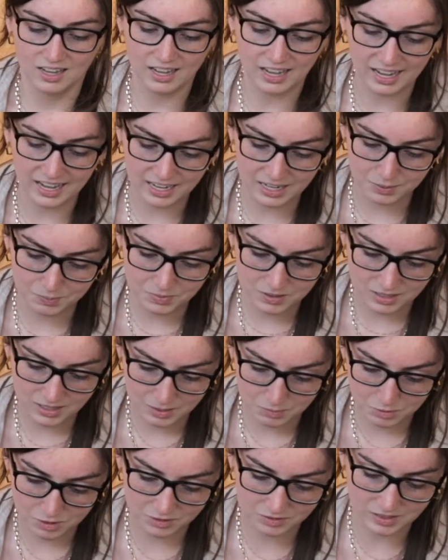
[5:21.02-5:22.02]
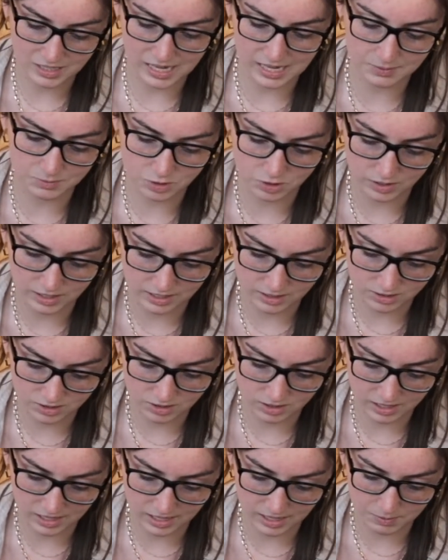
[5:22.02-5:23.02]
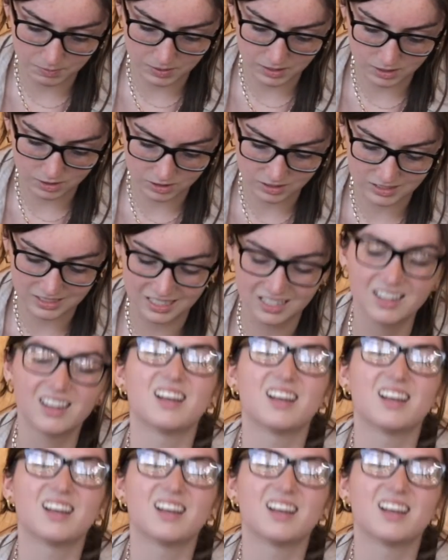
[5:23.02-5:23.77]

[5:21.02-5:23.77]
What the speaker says: Add up the number of times you answered A, B, or C.